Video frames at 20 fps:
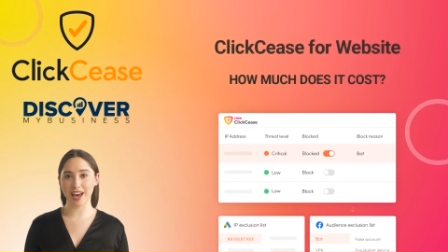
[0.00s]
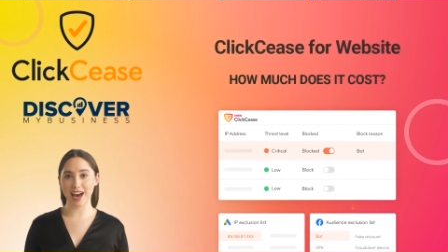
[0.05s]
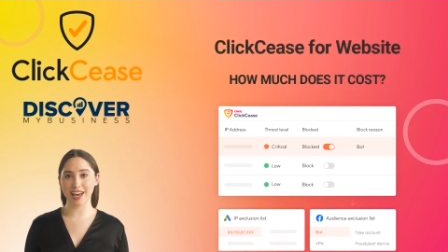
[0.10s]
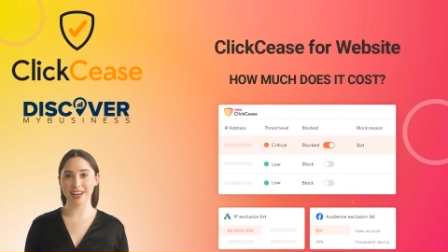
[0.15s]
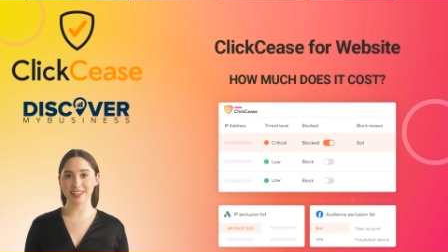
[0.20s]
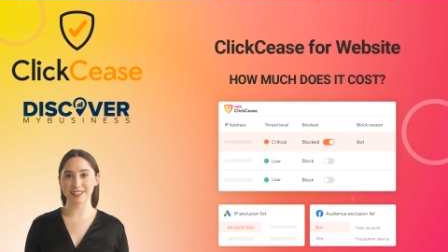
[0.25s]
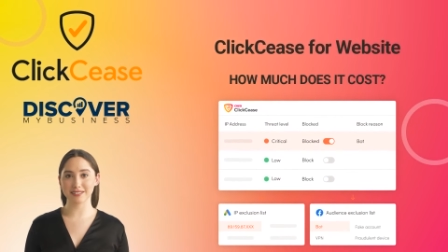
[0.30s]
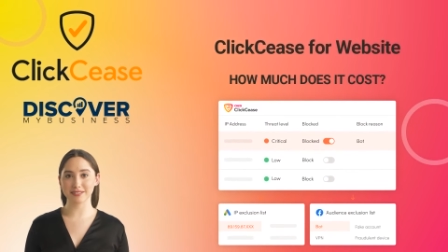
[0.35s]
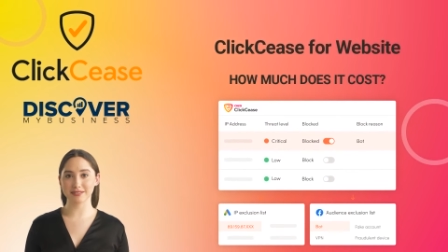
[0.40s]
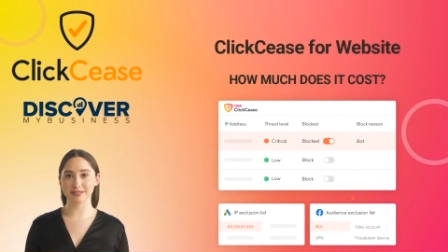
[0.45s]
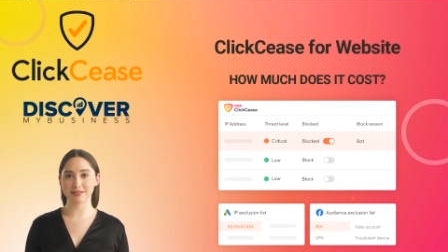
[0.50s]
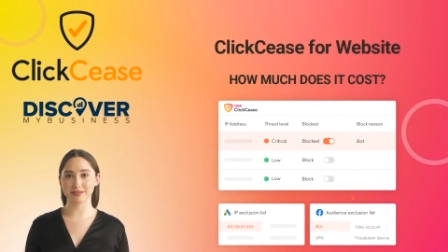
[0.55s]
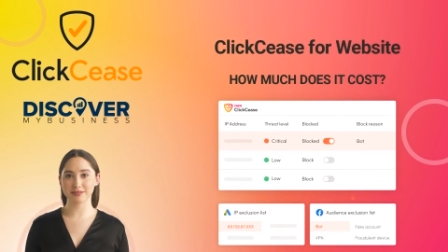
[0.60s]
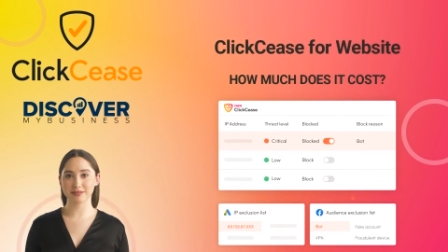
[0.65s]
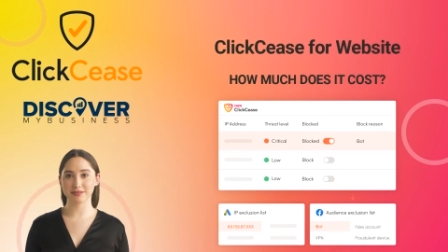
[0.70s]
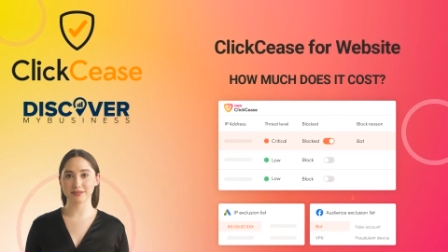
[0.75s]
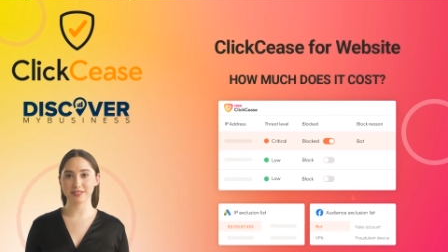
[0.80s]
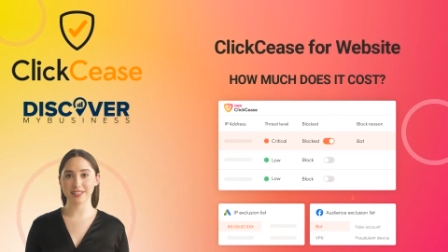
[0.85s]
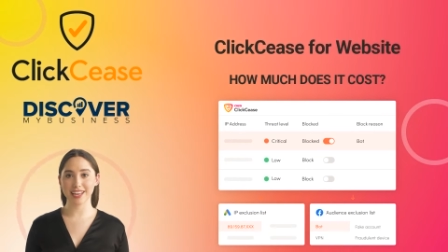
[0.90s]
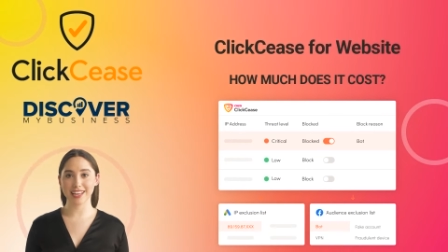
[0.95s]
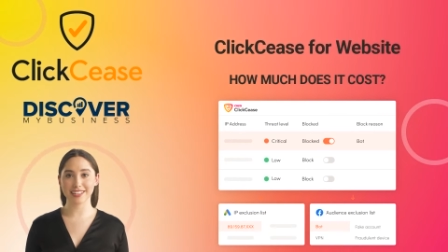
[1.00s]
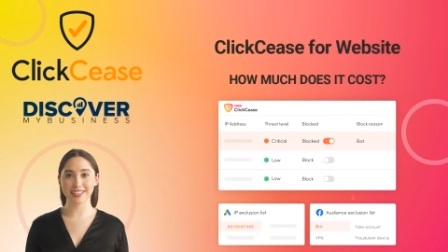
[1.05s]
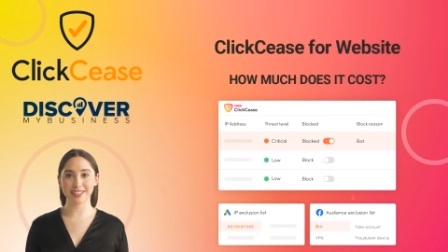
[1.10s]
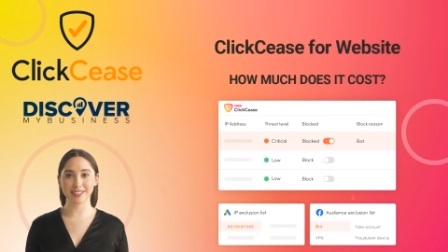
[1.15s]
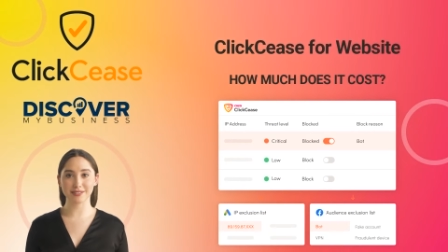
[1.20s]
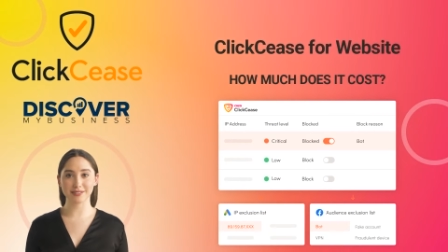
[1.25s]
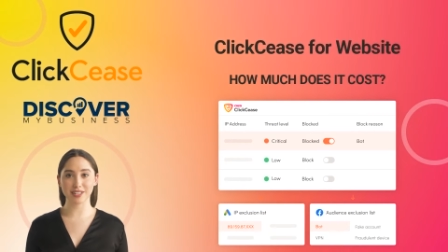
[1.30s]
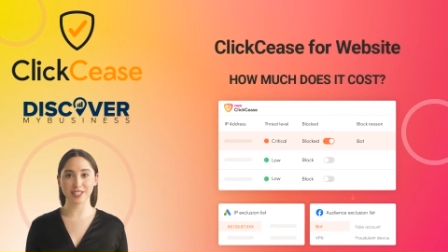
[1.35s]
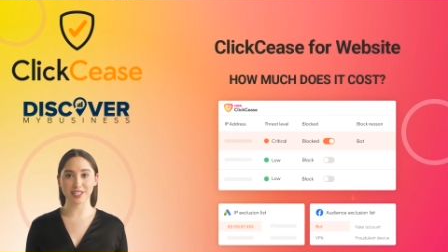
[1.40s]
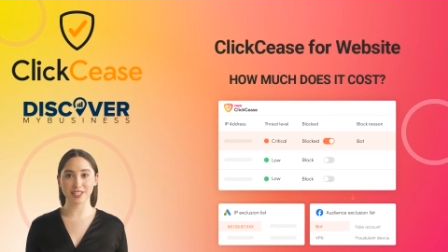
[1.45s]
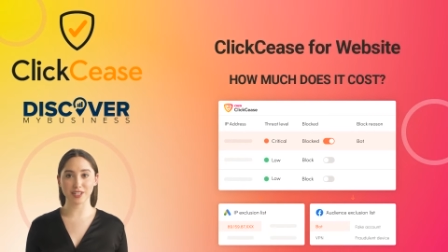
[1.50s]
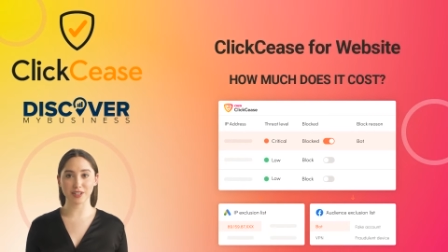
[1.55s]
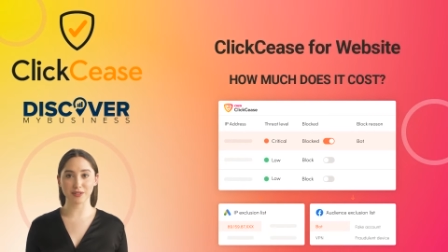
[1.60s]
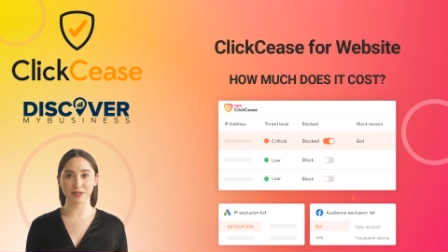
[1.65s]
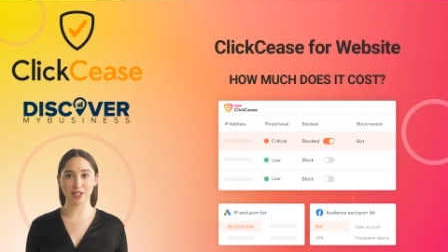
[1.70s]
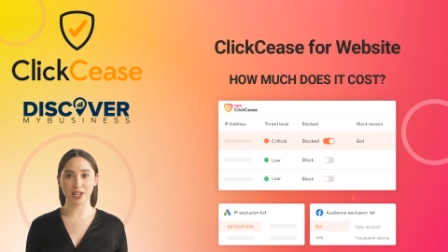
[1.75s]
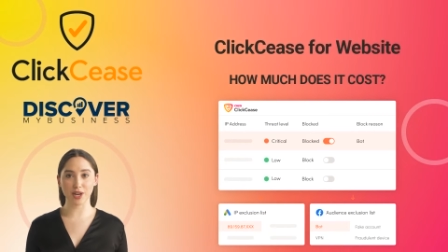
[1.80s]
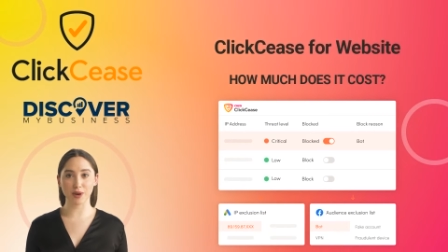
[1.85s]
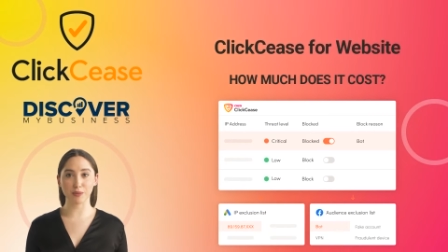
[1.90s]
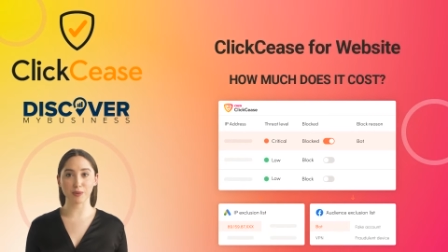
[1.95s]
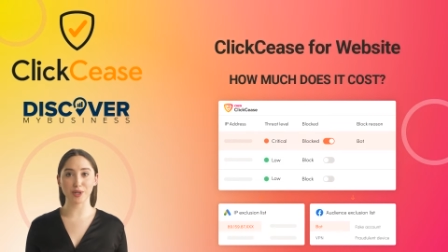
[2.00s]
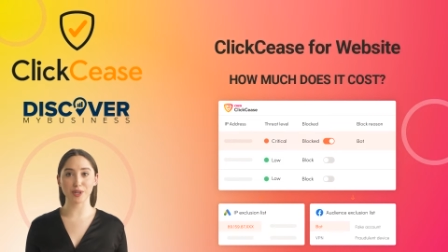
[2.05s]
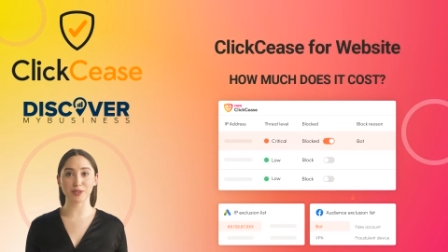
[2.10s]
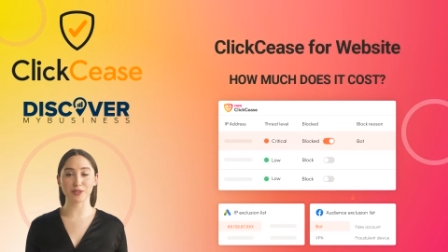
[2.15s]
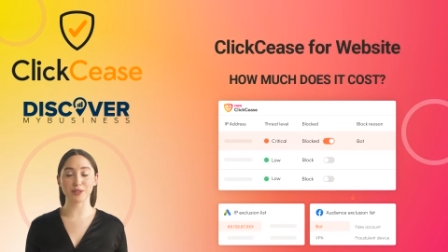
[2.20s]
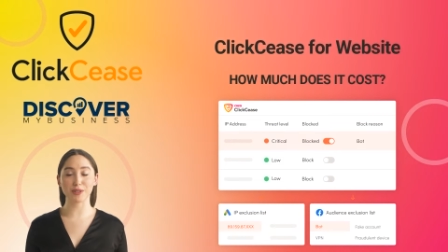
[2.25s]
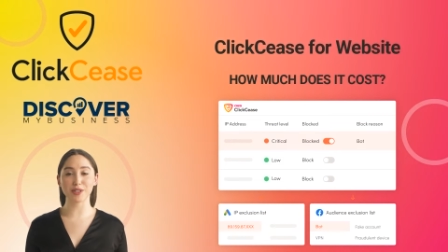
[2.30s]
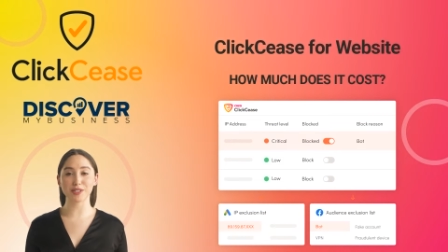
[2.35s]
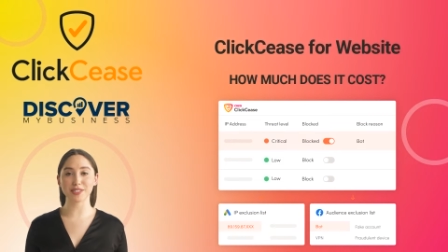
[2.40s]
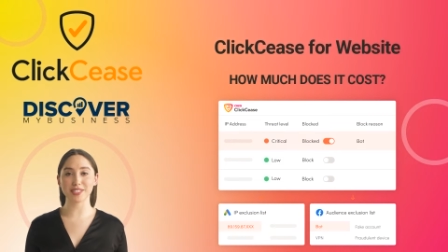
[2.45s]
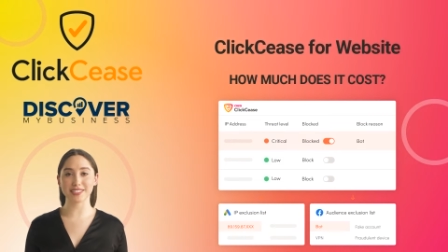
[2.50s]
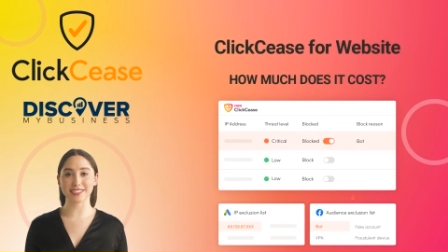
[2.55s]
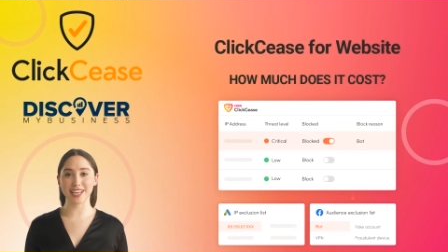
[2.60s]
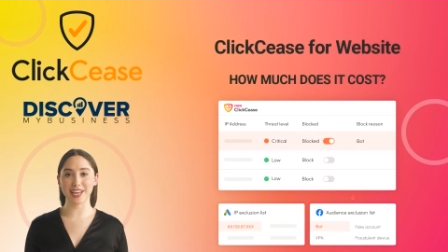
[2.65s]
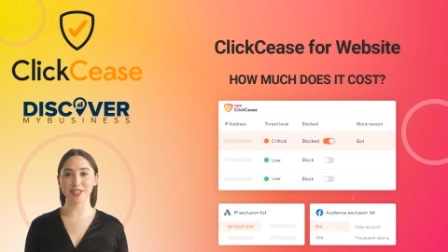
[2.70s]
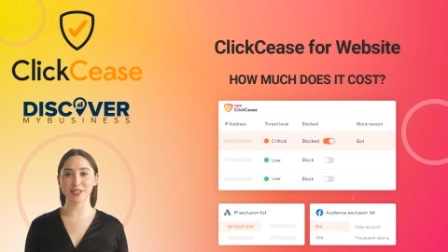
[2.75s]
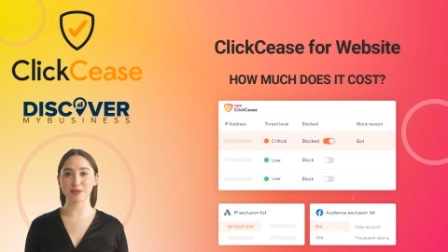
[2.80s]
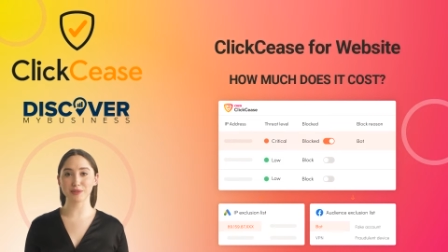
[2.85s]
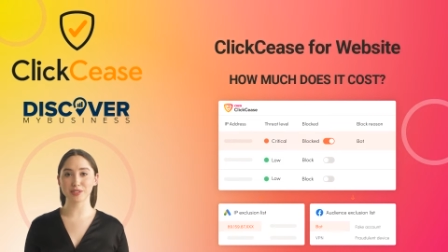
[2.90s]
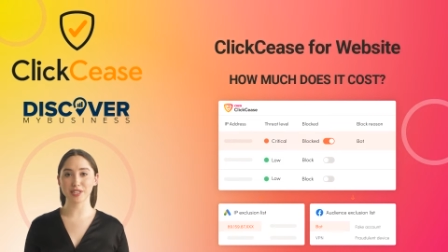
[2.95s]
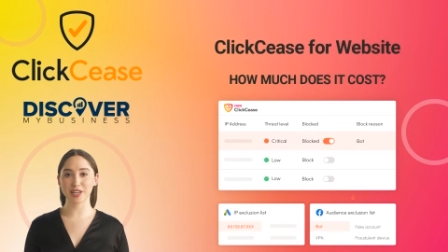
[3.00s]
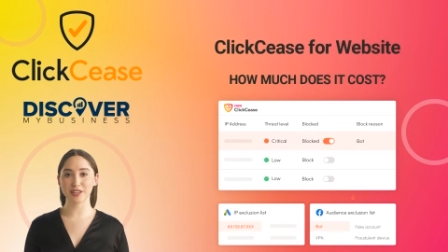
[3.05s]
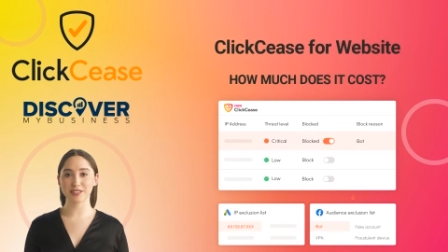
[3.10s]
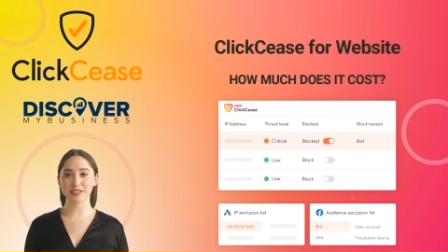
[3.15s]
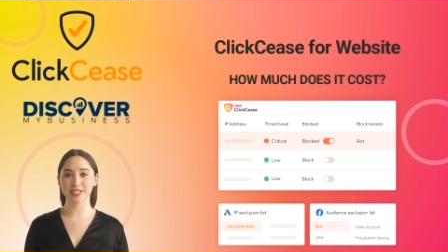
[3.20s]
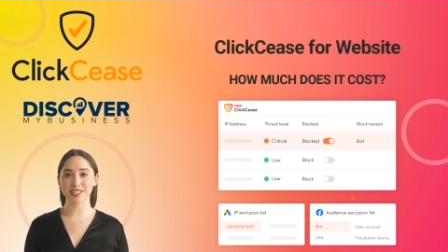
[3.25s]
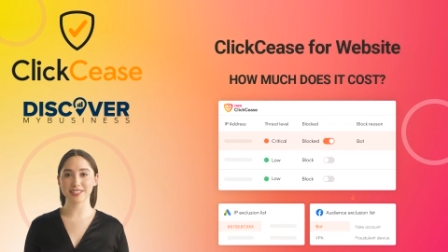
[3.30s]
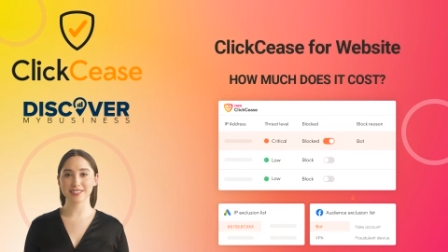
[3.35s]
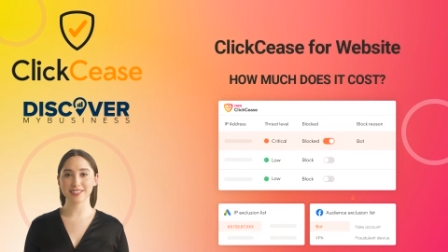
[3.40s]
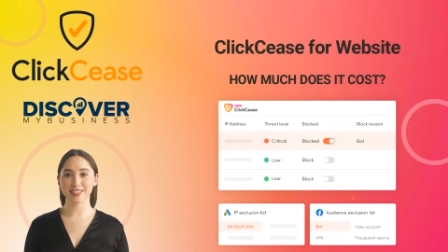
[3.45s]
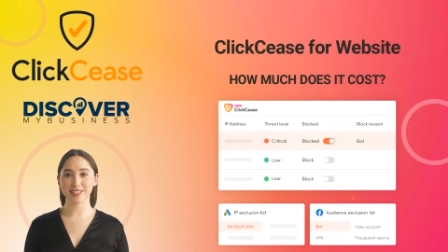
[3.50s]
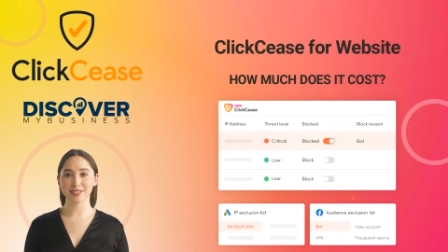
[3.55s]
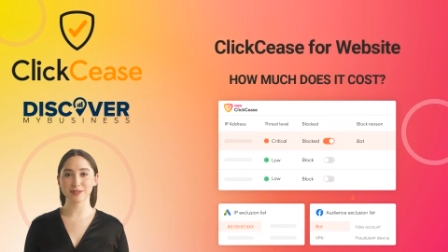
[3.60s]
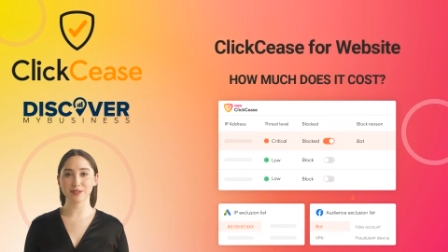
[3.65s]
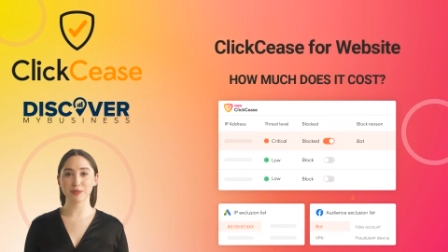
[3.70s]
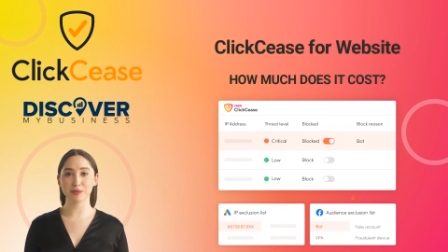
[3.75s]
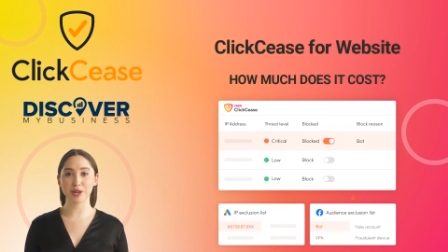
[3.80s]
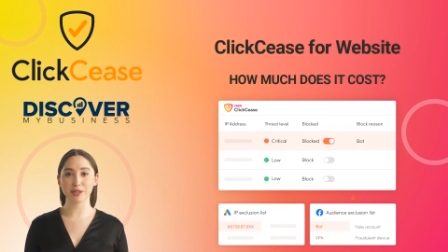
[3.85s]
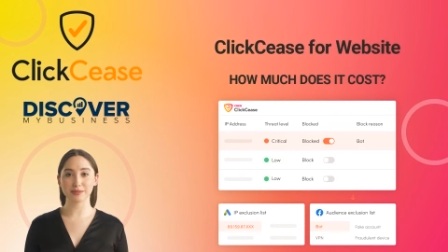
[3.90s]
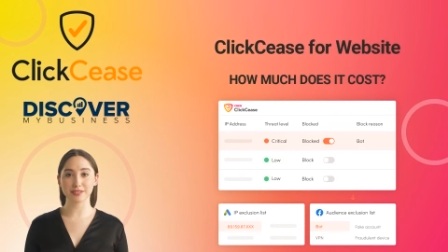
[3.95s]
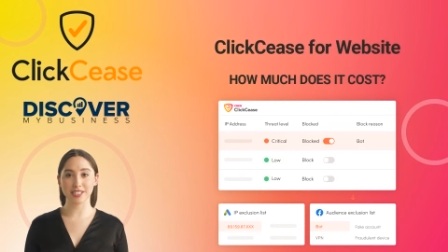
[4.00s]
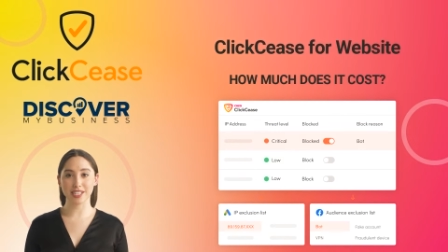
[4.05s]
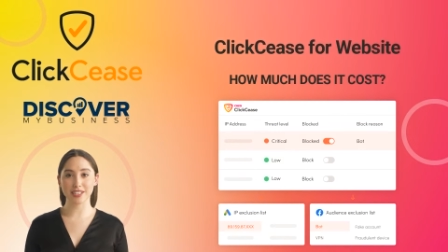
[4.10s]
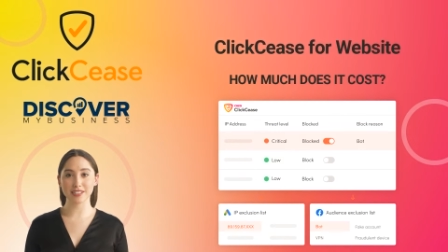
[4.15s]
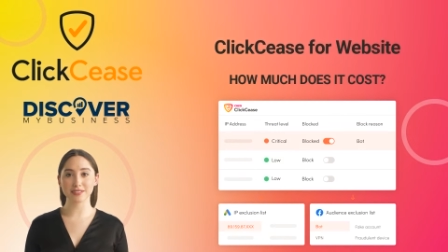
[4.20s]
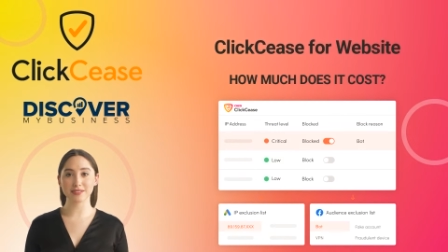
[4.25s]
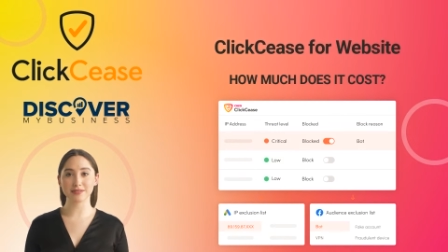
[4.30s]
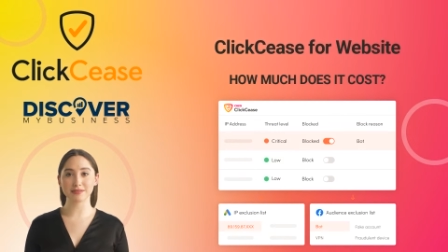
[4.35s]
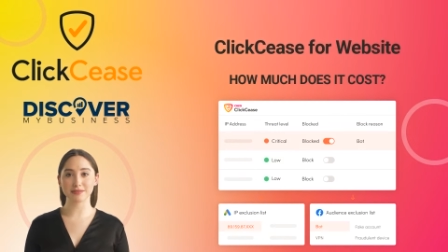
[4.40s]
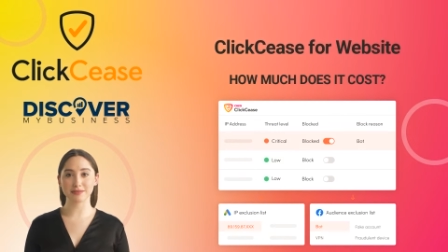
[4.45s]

Hi! In this video, we will quickly tell you about ClickCease for Website.